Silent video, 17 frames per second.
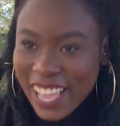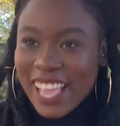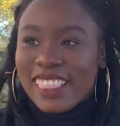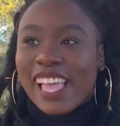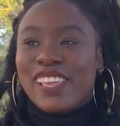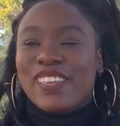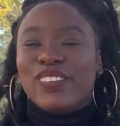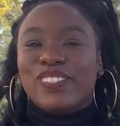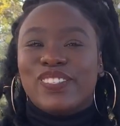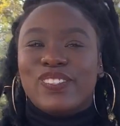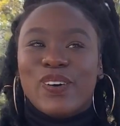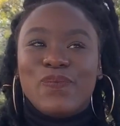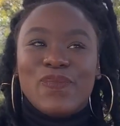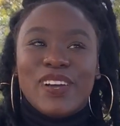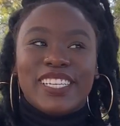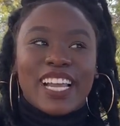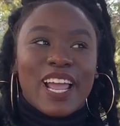Thank you so
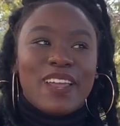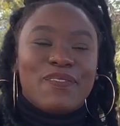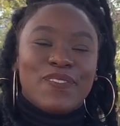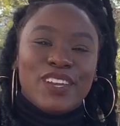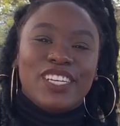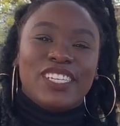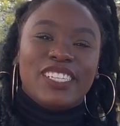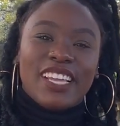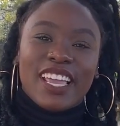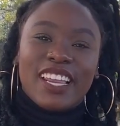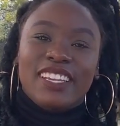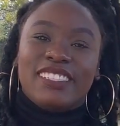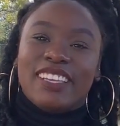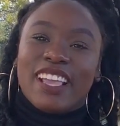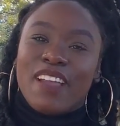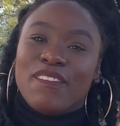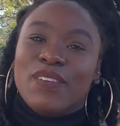much. I appreciate it
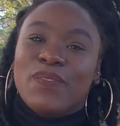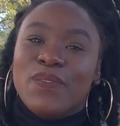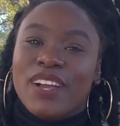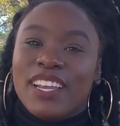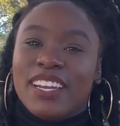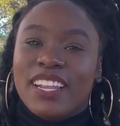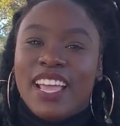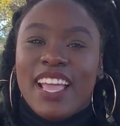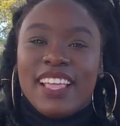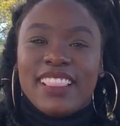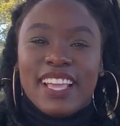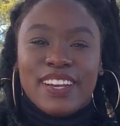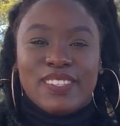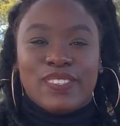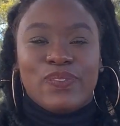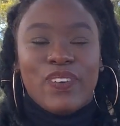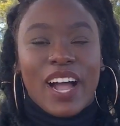to everyone that
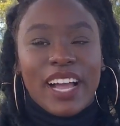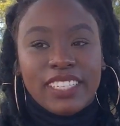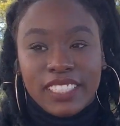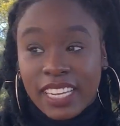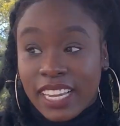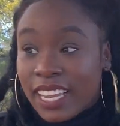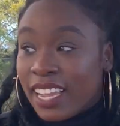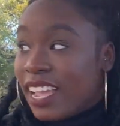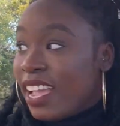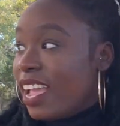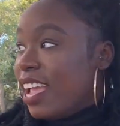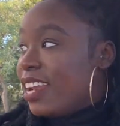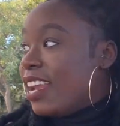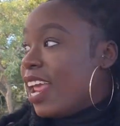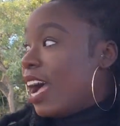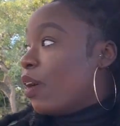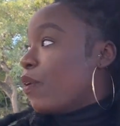is watching.
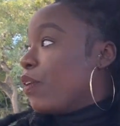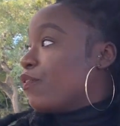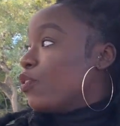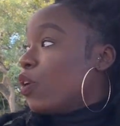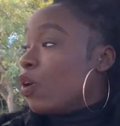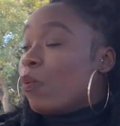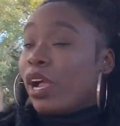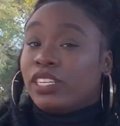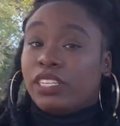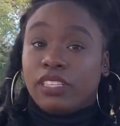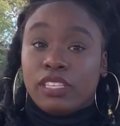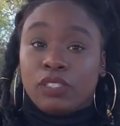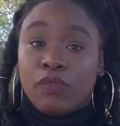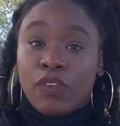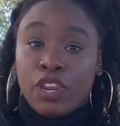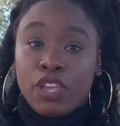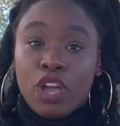Now, if you're watching this
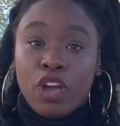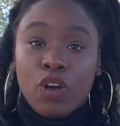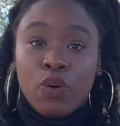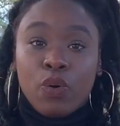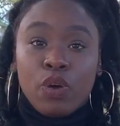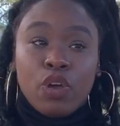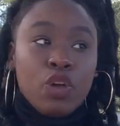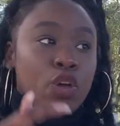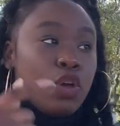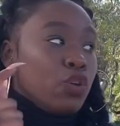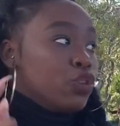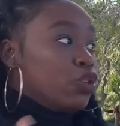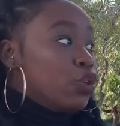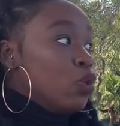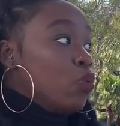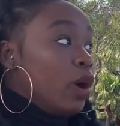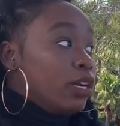video,
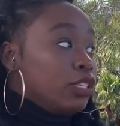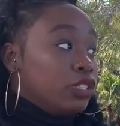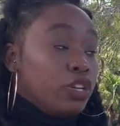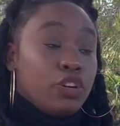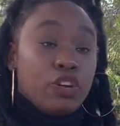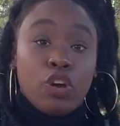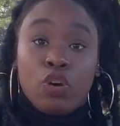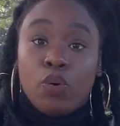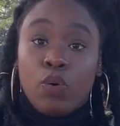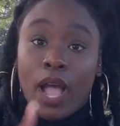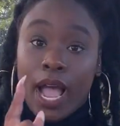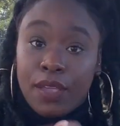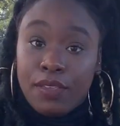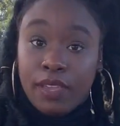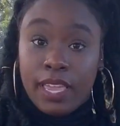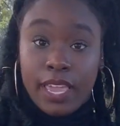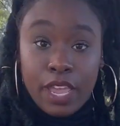you want to know how
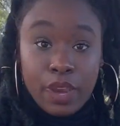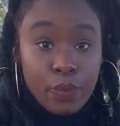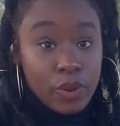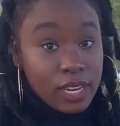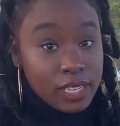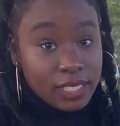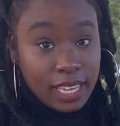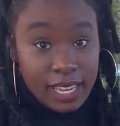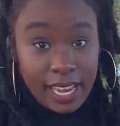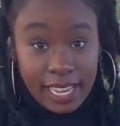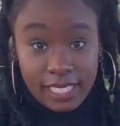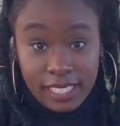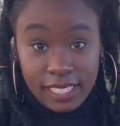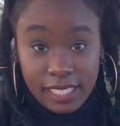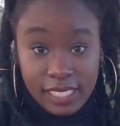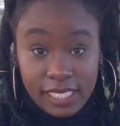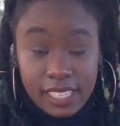you can get your real estate
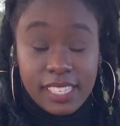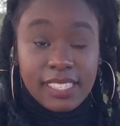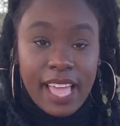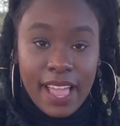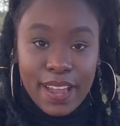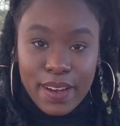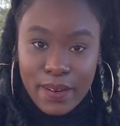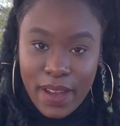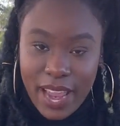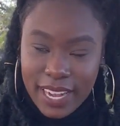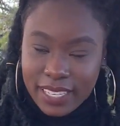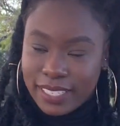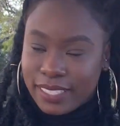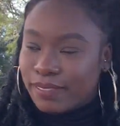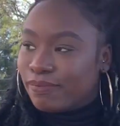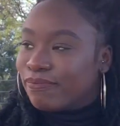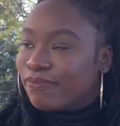license. Is that correct?